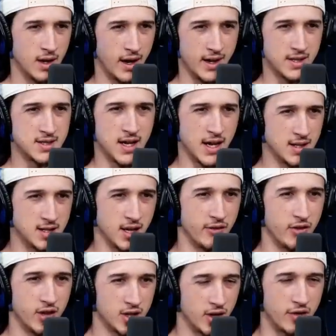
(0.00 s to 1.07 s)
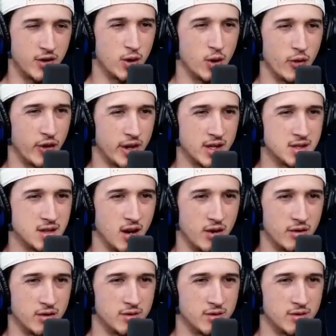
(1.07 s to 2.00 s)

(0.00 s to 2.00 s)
It's not a tough look if you don't think it's tough.